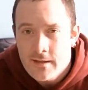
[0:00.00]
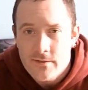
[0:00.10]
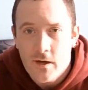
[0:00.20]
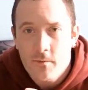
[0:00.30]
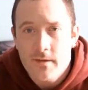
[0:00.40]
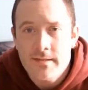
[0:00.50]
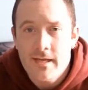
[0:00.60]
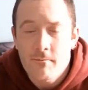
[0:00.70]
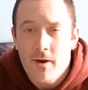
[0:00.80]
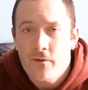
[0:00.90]
So I'm going to
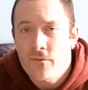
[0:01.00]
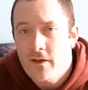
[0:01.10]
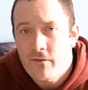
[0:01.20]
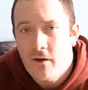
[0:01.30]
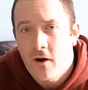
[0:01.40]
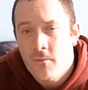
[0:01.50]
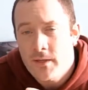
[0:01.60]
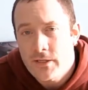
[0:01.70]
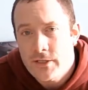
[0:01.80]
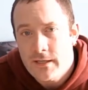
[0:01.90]
say my favourite
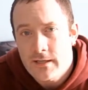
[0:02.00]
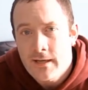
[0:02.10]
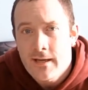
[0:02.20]
RPG